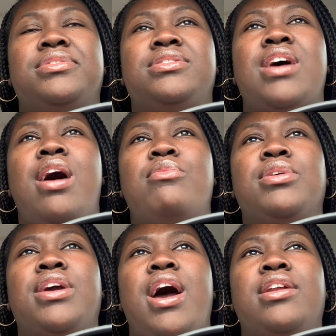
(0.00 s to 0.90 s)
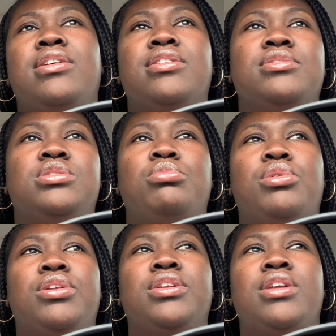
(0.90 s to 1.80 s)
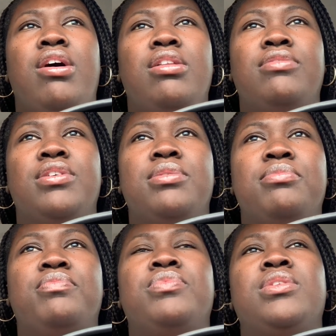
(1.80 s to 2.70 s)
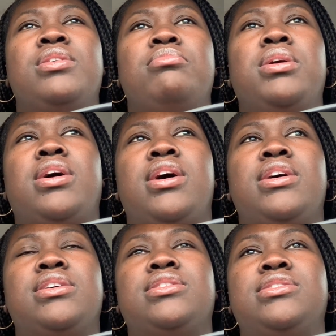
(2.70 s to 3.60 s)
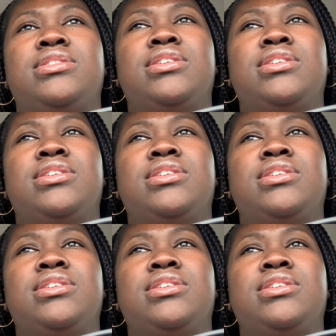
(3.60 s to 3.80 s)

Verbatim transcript: That one kind of hurts more than all of them because